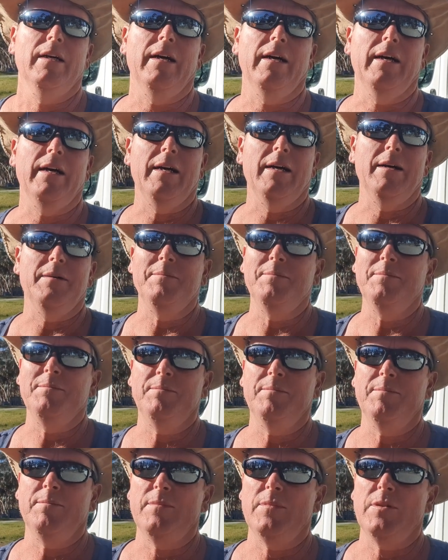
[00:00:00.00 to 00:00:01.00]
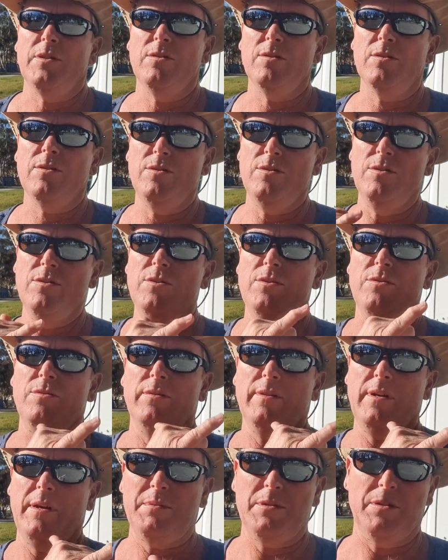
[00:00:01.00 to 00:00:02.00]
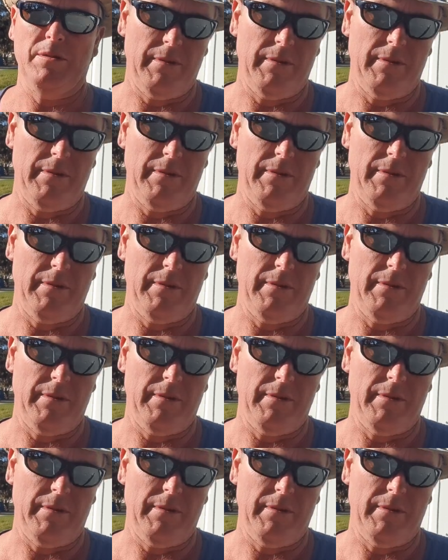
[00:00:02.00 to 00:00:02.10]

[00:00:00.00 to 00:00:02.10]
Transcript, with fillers: Um, you, you two are an